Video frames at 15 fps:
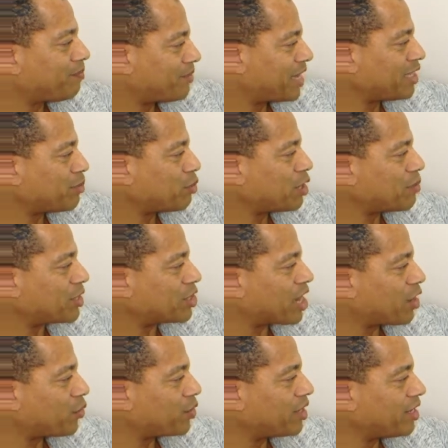That's pretty much
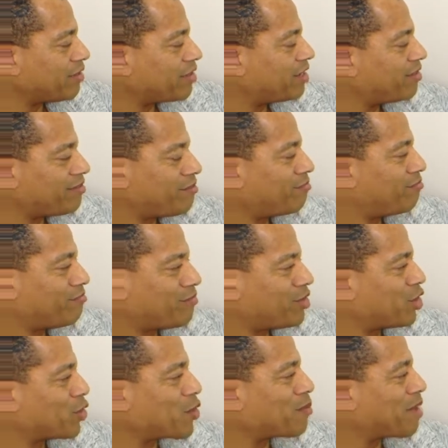how we even
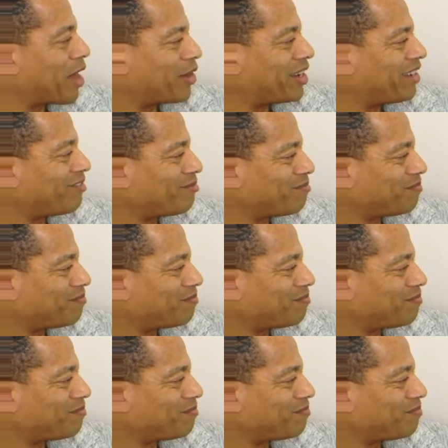knew about it.